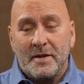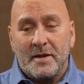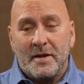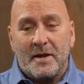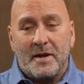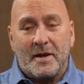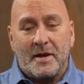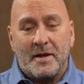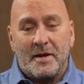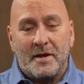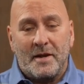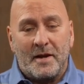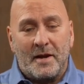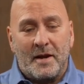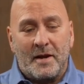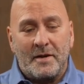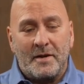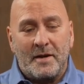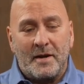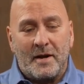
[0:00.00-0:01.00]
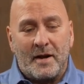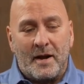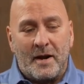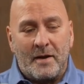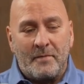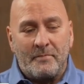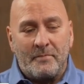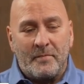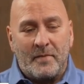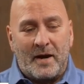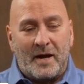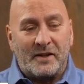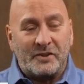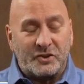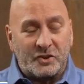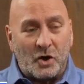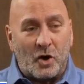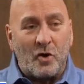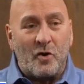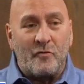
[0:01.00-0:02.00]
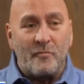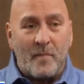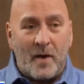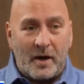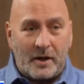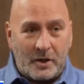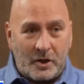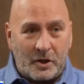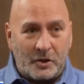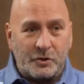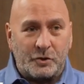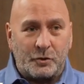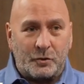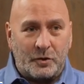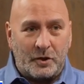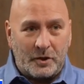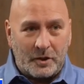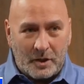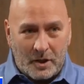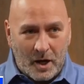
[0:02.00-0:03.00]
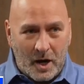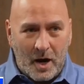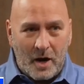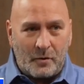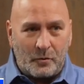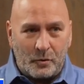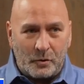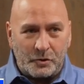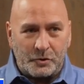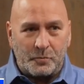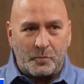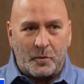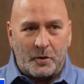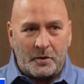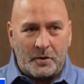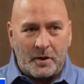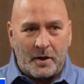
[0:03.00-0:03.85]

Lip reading: them. I serve my country in Congress, but